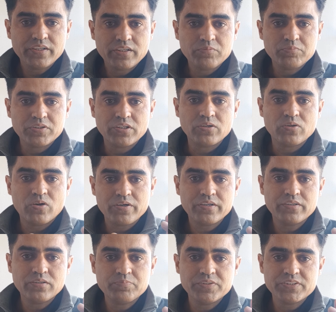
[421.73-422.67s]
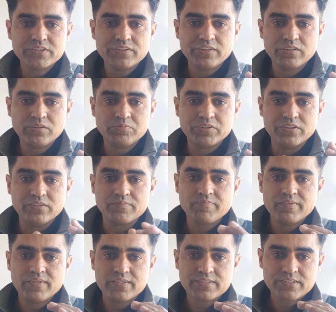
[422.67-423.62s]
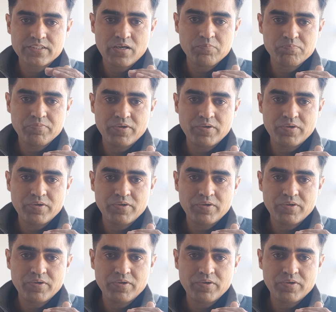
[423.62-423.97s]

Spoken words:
inhibited, not 100% inhibited. Some